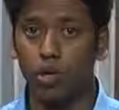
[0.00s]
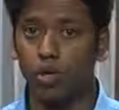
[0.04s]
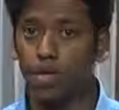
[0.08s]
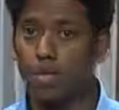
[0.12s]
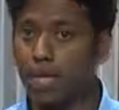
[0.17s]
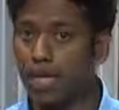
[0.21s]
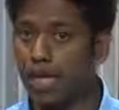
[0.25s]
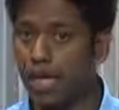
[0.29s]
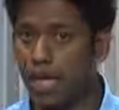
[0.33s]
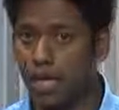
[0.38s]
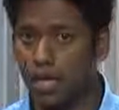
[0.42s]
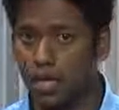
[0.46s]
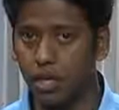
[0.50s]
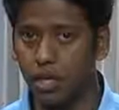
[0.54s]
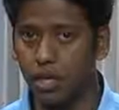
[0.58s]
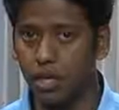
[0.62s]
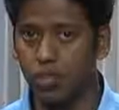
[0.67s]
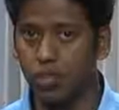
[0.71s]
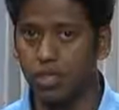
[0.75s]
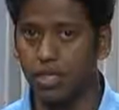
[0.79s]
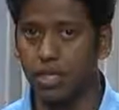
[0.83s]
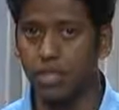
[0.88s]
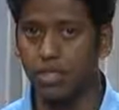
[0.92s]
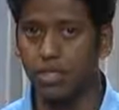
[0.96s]
not take any of
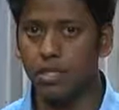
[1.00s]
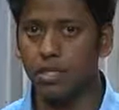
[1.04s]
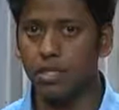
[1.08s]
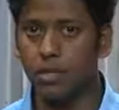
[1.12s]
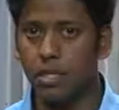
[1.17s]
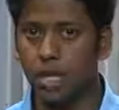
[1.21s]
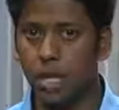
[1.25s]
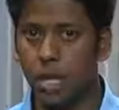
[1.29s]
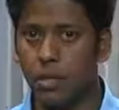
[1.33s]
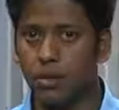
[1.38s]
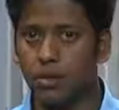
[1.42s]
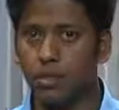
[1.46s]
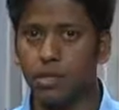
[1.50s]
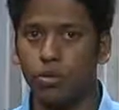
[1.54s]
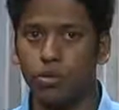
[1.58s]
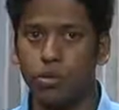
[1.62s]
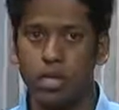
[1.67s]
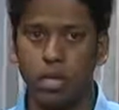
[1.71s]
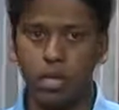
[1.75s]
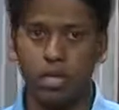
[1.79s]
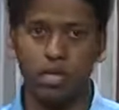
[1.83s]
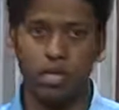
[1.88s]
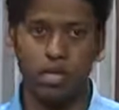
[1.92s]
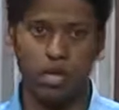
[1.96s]
those things into account. You
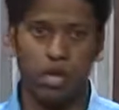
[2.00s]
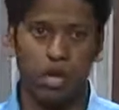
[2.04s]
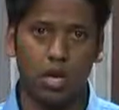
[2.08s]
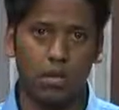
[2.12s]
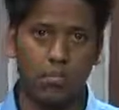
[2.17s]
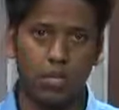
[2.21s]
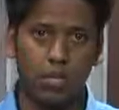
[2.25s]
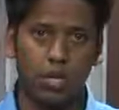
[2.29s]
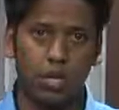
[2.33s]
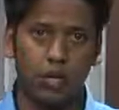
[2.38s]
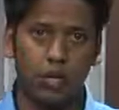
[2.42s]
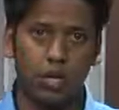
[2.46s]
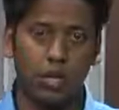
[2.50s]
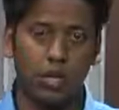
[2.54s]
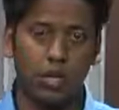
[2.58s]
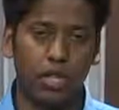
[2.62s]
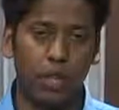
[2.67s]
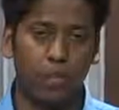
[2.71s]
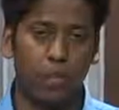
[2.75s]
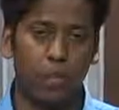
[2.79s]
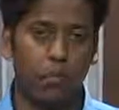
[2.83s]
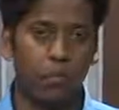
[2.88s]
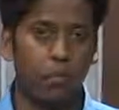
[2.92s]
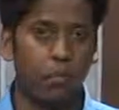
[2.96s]
take the number that
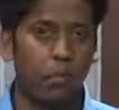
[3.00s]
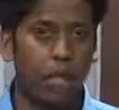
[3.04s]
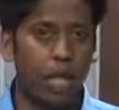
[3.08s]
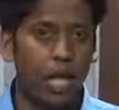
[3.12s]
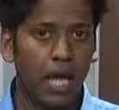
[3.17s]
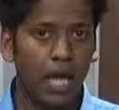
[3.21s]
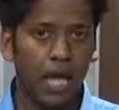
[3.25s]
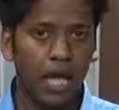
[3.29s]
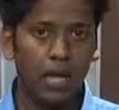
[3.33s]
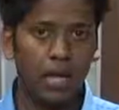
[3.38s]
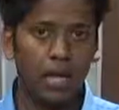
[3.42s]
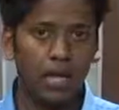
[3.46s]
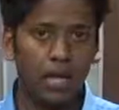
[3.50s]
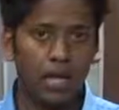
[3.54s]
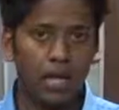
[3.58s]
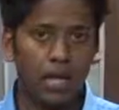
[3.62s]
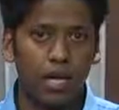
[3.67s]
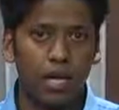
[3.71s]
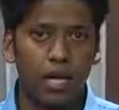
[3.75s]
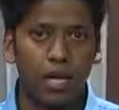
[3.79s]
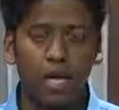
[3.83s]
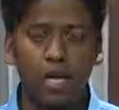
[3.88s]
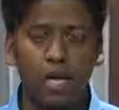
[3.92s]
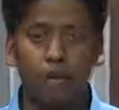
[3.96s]
they would pay
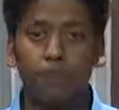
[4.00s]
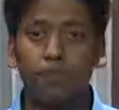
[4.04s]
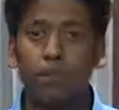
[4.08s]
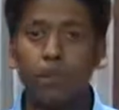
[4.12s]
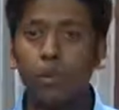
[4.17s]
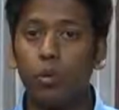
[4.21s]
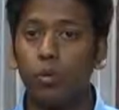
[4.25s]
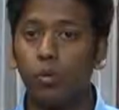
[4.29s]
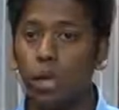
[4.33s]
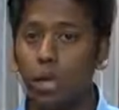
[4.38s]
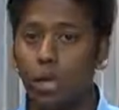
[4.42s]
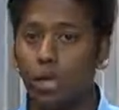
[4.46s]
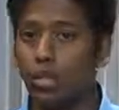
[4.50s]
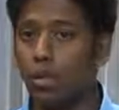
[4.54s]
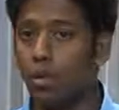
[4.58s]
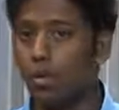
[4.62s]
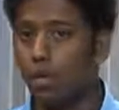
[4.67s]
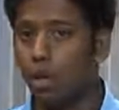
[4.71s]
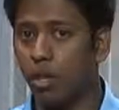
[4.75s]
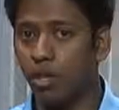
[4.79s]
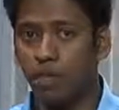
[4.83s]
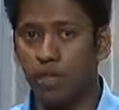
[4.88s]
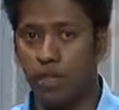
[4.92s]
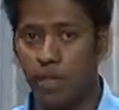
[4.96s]
if they were paying their
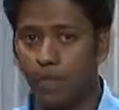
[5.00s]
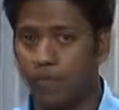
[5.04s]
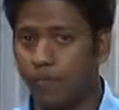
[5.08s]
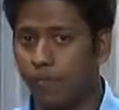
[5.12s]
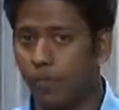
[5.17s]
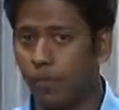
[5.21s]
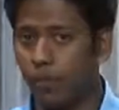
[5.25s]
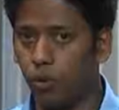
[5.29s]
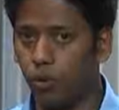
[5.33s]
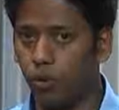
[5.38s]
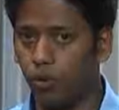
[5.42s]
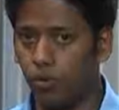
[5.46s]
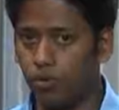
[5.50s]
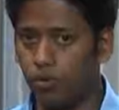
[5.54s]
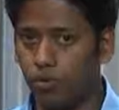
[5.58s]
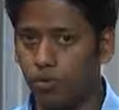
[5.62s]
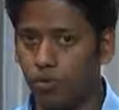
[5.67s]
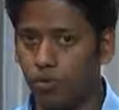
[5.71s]
month in full.